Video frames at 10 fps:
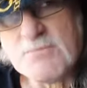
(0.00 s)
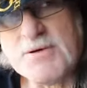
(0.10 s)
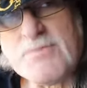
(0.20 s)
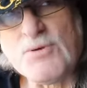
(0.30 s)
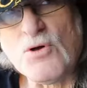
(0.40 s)

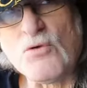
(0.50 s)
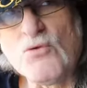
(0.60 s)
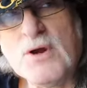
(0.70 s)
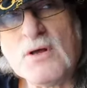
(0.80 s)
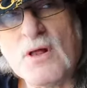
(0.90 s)
People don't
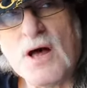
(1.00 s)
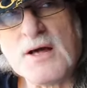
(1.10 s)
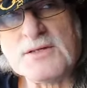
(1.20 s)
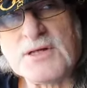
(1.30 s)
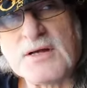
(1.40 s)

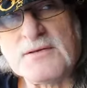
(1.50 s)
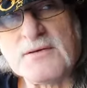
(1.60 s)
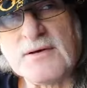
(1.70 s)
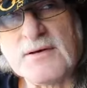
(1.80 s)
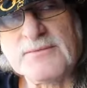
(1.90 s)
realize
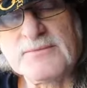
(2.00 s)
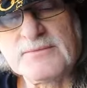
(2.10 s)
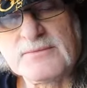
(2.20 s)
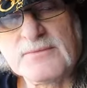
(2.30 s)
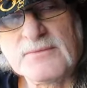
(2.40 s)
that
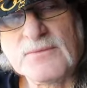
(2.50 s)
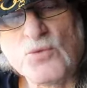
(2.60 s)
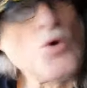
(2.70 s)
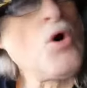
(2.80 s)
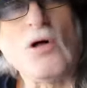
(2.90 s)

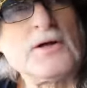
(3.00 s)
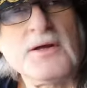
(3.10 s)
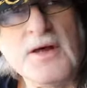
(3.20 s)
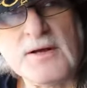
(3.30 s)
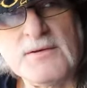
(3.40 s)
we're all
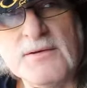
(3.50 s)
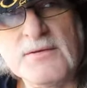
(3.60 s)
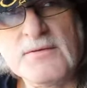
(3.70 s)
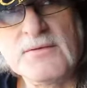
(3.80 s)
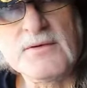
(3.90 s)
connected.